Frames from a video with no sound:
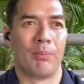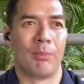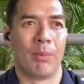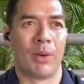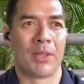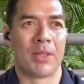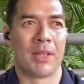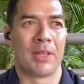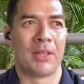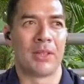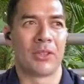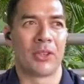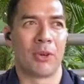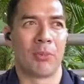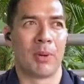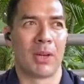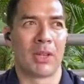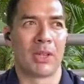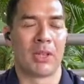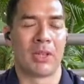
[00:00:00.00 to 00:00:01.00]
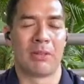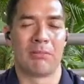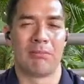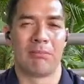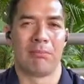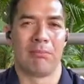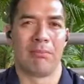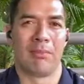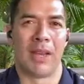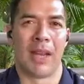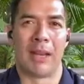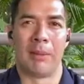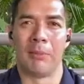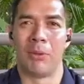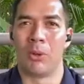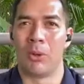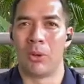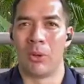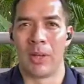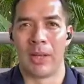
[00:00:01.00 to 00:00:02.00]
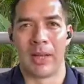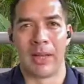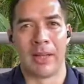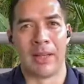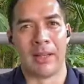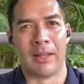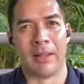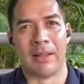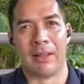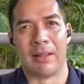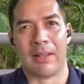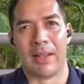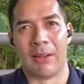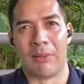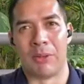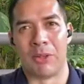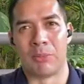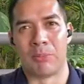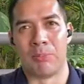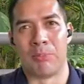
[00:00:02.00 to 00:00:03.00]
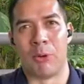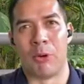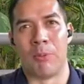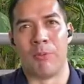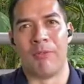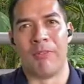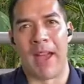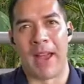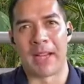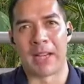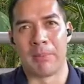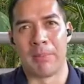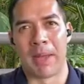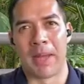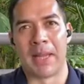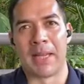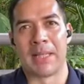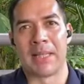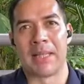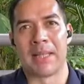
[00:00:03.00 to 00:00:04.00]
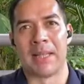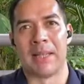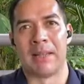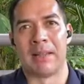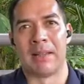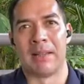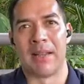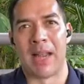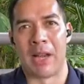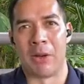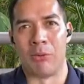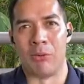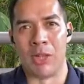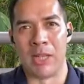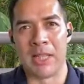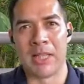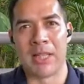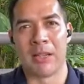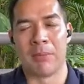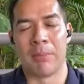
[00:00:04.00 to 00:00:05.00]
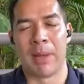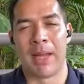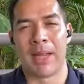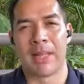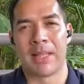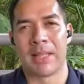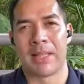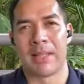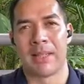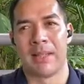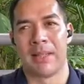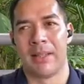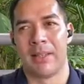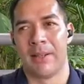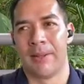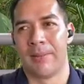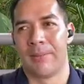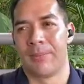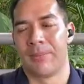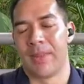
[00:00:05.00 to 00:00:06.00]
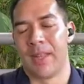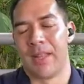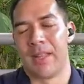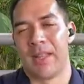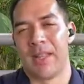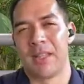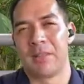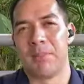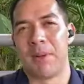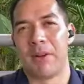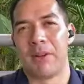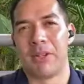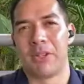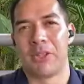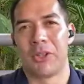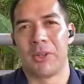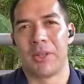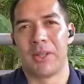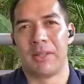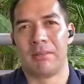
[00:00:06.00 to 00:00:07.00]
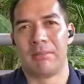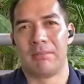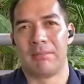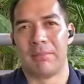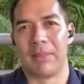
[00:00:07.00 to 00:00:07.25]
wasn't so much name calling and it was more fact based and reason based, then there's merit to it.